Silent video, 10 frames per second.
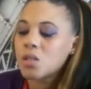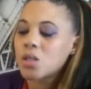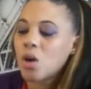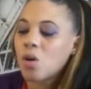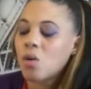
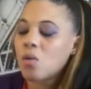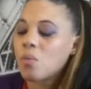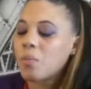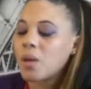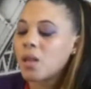So
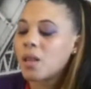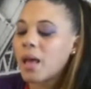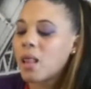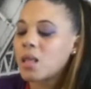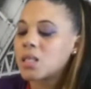being
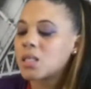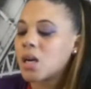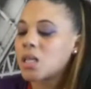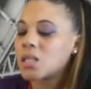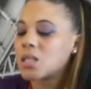that
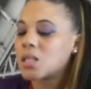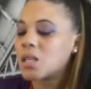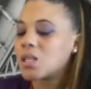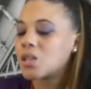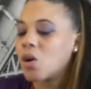
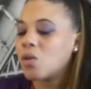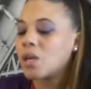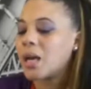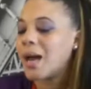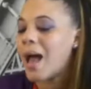it's
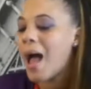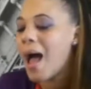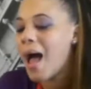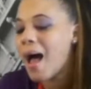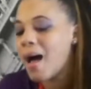only a
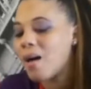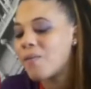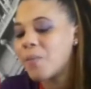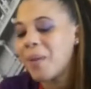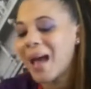
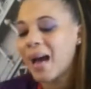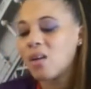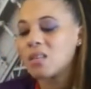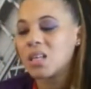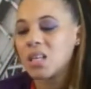half a
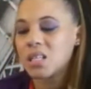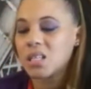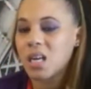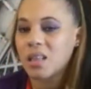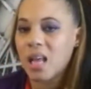pound, it doesn't
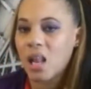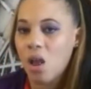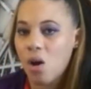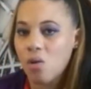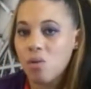take that
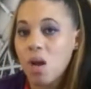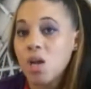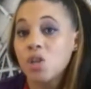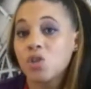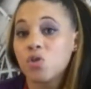long
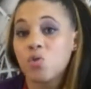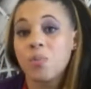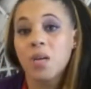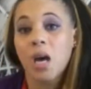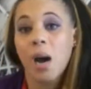to
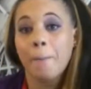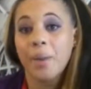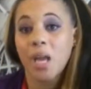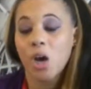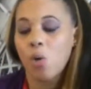become
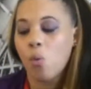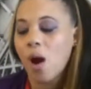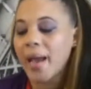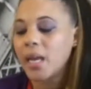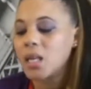pale
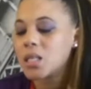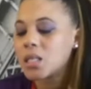white.